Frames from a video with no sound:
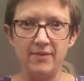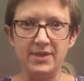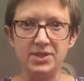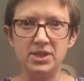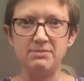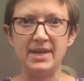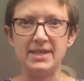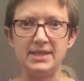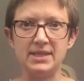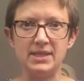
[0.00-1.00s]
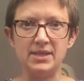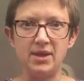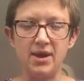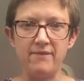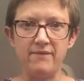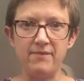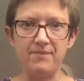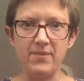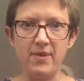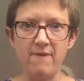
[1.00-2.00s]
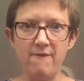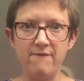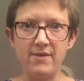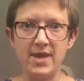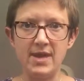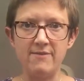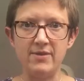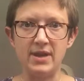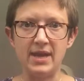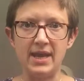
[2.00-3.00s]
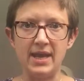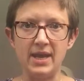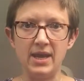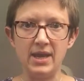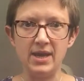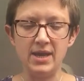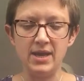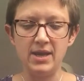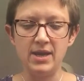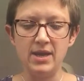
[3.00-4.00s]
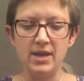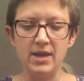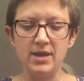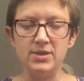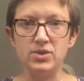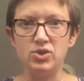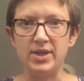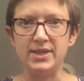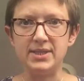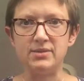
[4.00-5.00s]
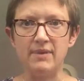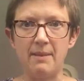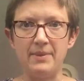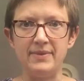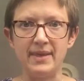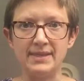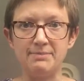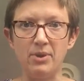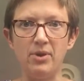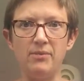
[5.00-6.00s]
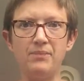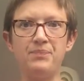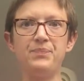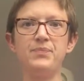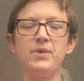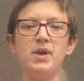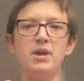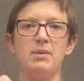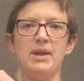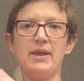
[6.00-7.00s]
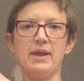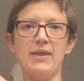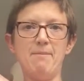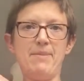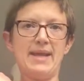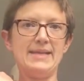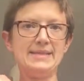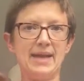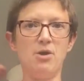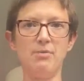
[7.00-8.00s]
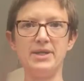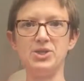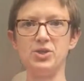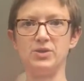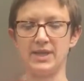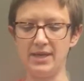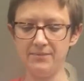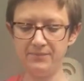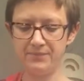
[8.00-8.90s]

This just means that I've evenly stretched the wrap in that spot. I'm going to then place that on my shoulder